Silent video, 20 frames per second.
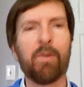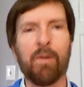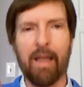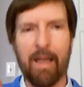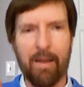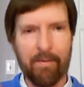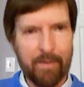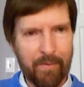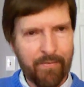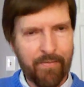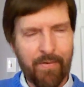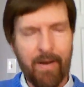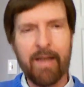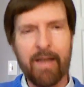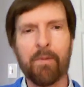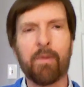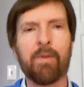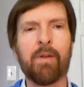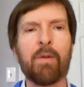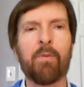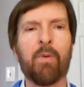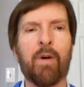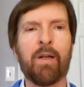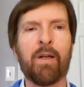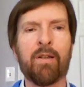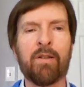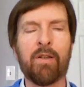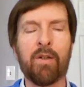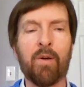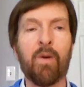They have defined what they want
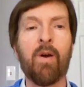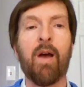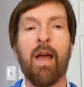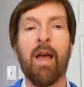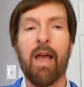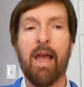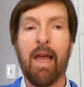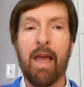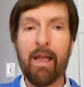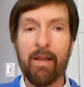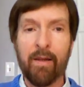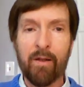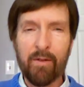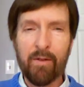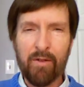to do, and they're